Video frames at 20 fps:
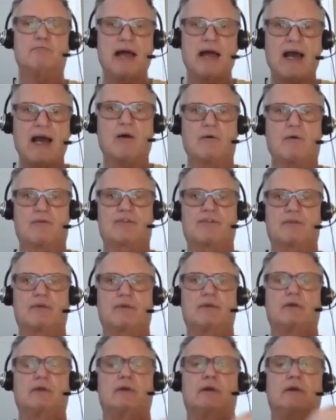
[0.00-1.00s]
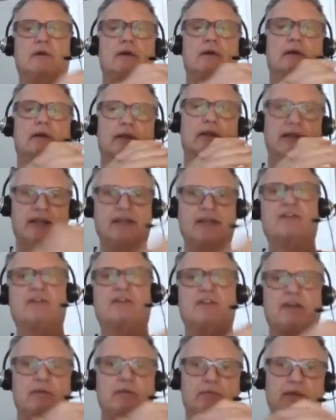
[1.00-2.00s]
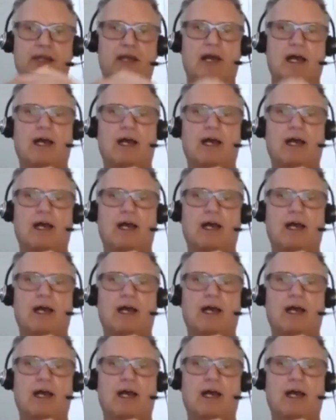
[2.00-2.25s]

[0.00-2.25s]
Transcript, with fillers: Get thee behind me, Satan.